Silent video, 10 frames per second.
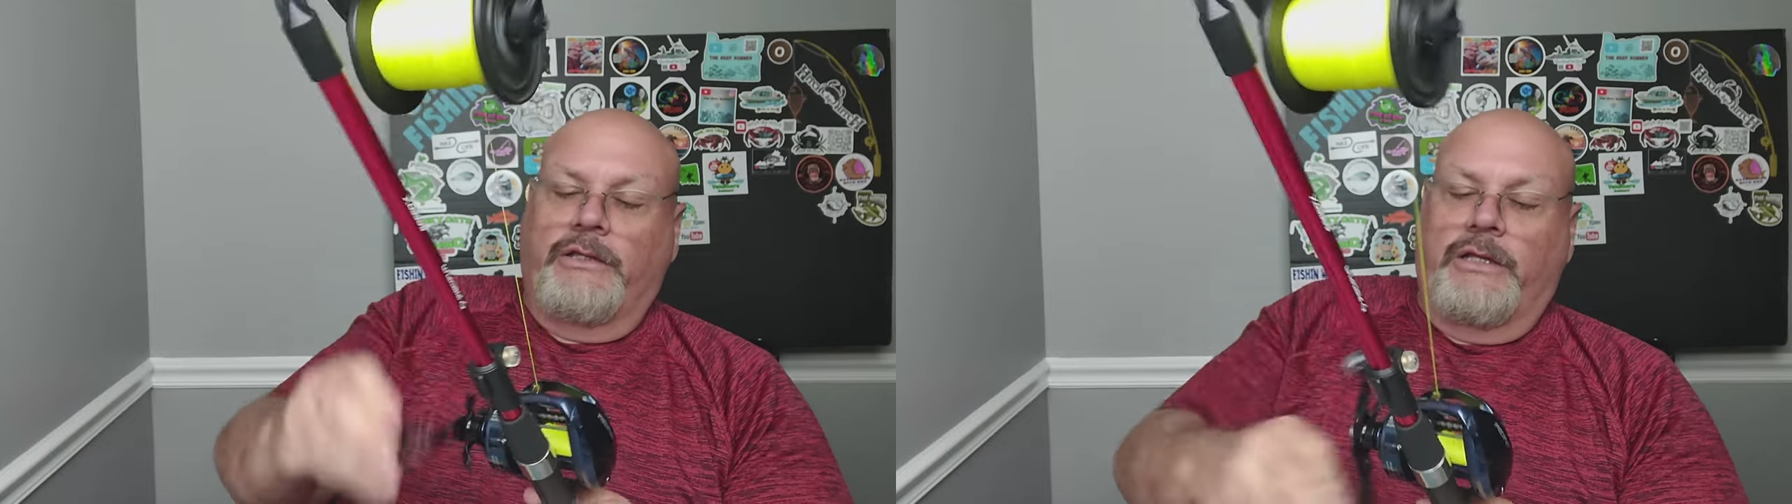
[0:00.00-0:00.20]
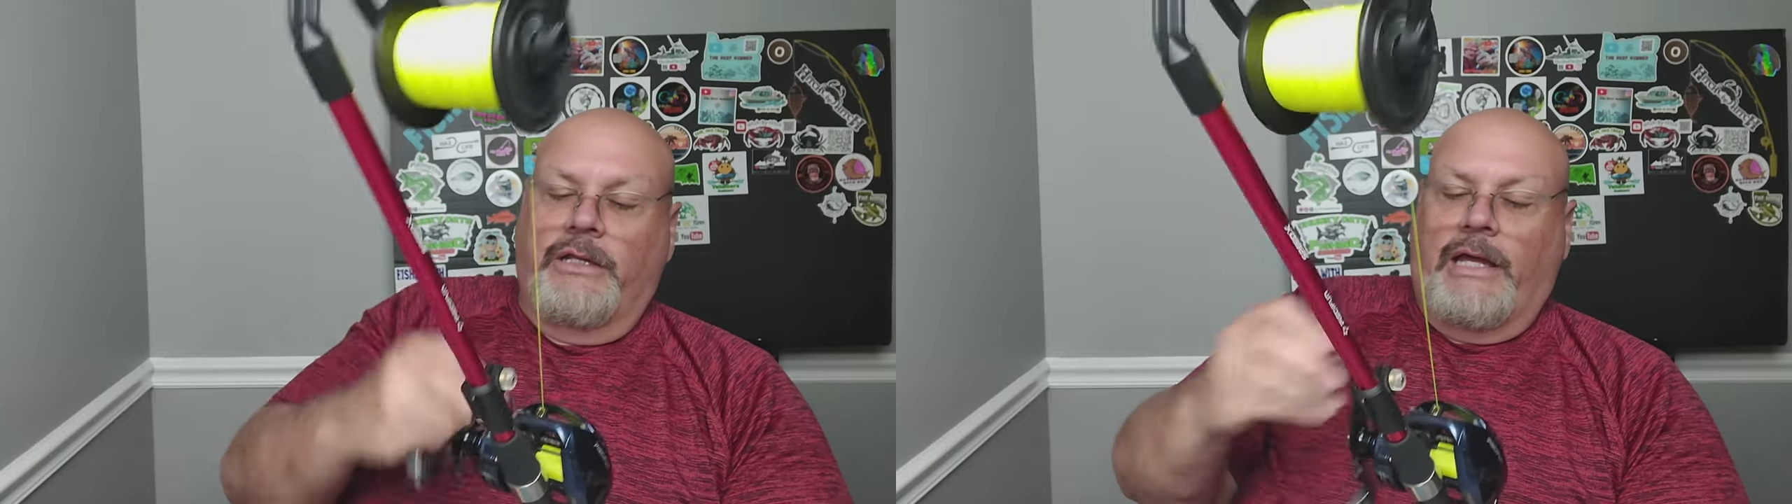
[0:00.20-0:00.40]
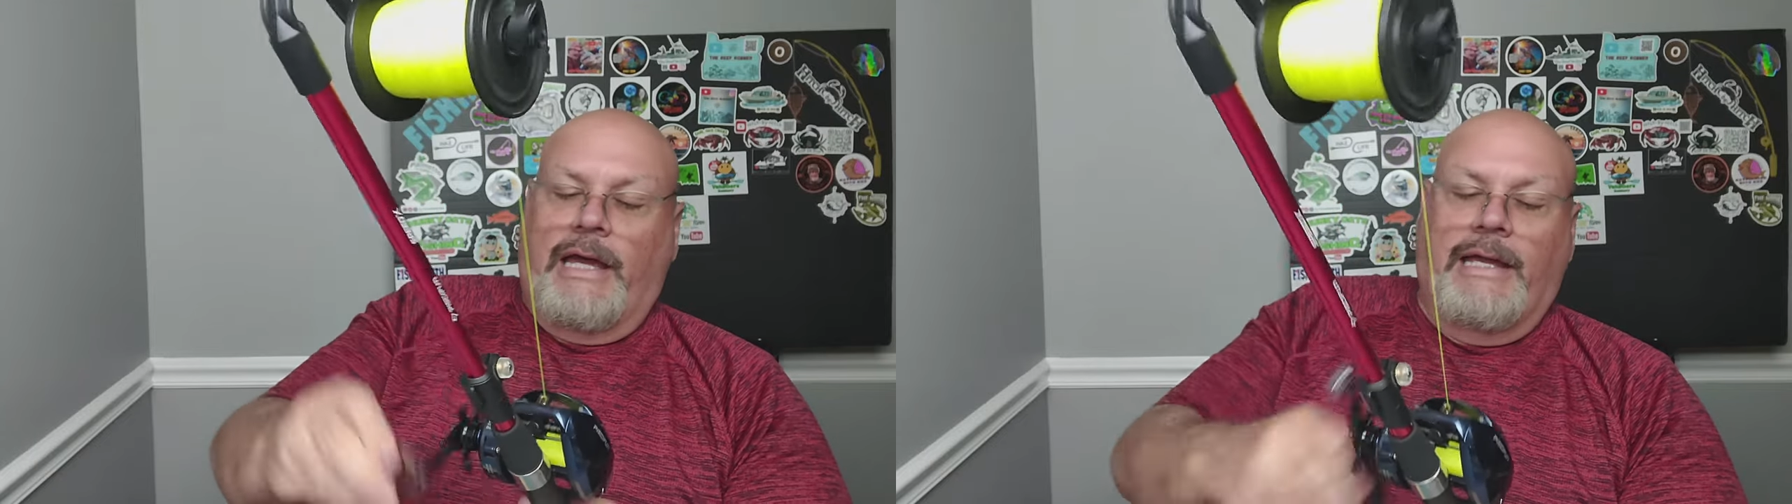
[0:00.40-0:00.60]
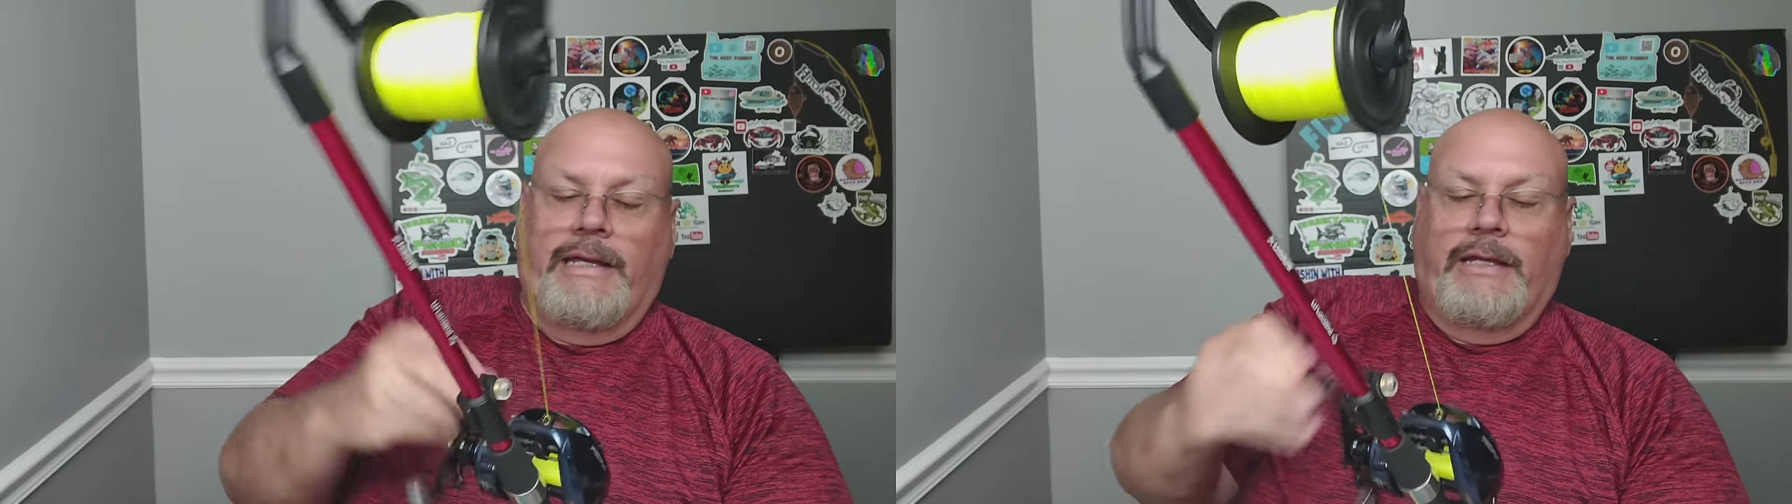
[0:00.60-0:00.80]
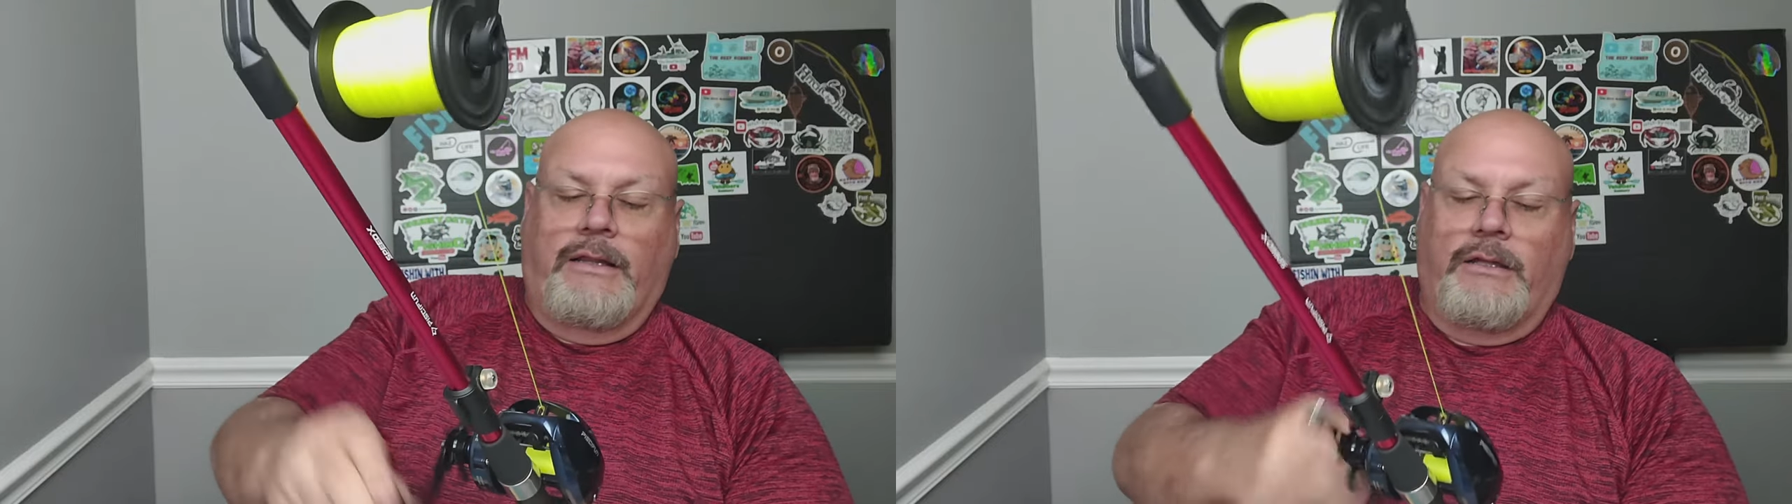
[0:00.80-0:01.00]
then I
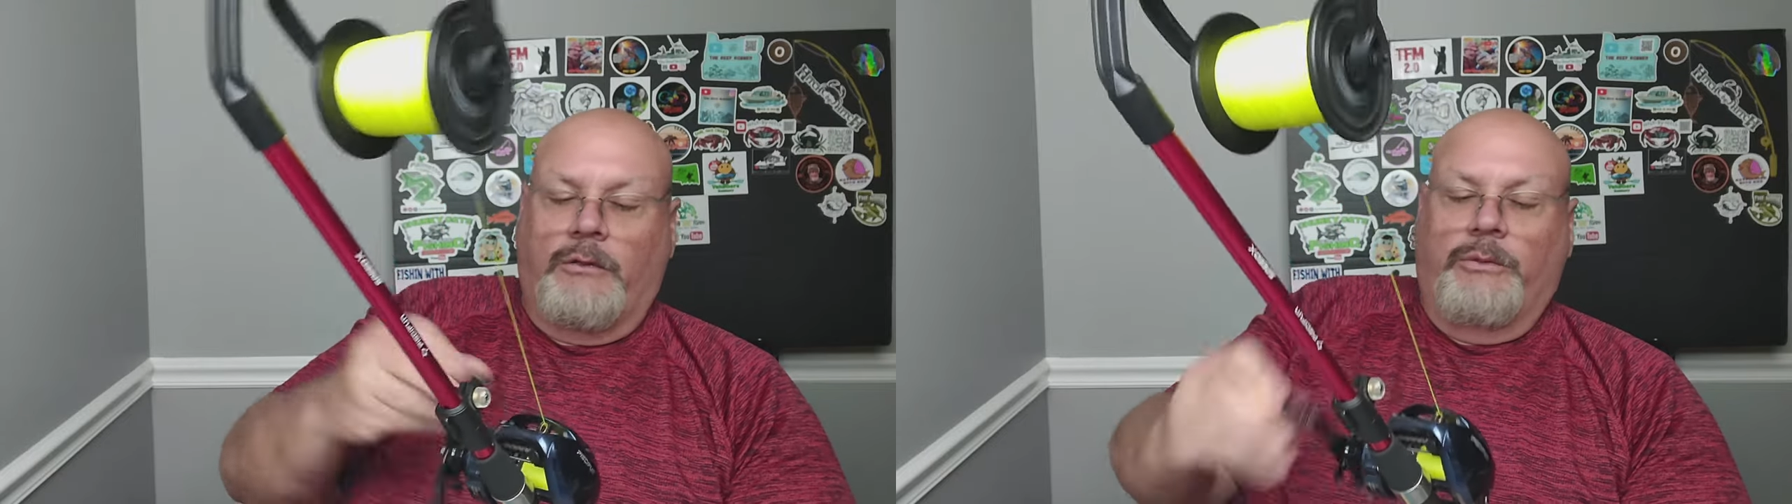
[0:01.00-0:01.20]
get a little